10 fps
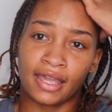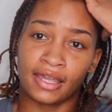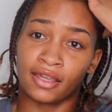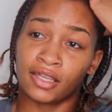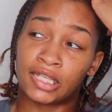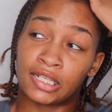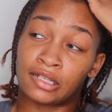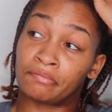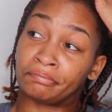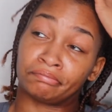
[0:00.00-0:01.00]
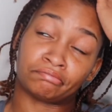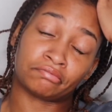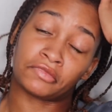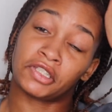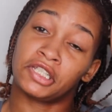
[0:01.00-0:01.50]
And
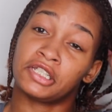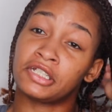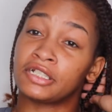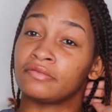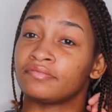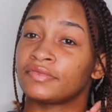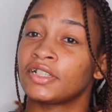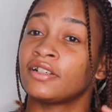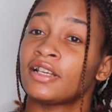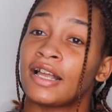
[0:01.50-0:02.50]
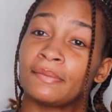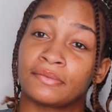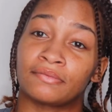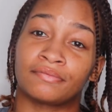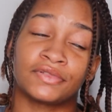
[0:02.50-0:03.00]
yeah, I
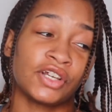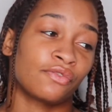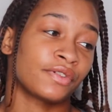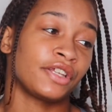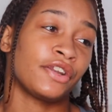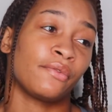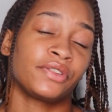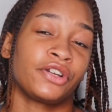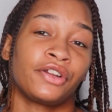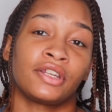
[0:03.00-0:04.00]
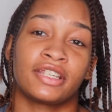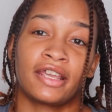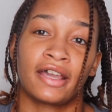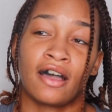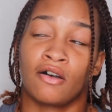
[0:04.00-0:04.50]
um, don't really know what they're going to
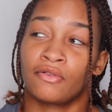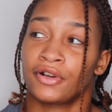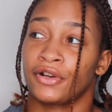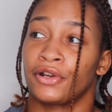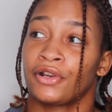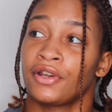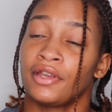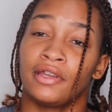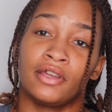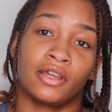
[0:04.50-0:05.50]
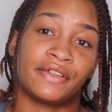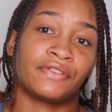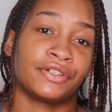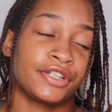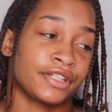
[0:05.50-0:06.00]
take out or if
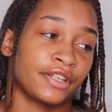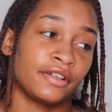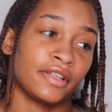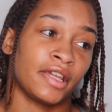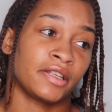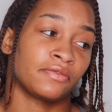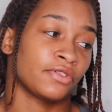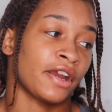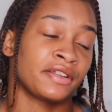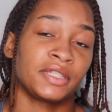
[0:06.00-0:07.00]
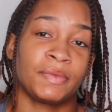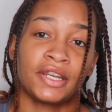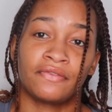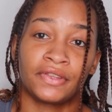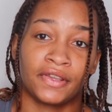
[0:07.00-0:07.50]
they're just going to like try and
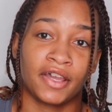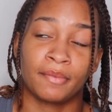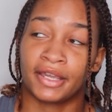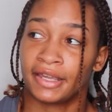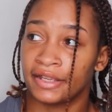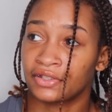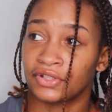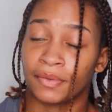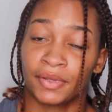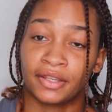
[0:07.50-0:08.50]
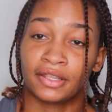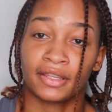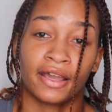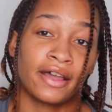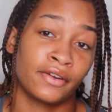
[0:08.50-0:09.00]
speed everything up, I guess, or something like
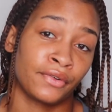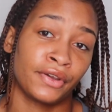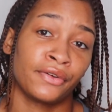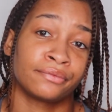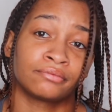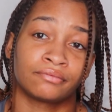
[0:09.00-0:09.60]
that. I don't know.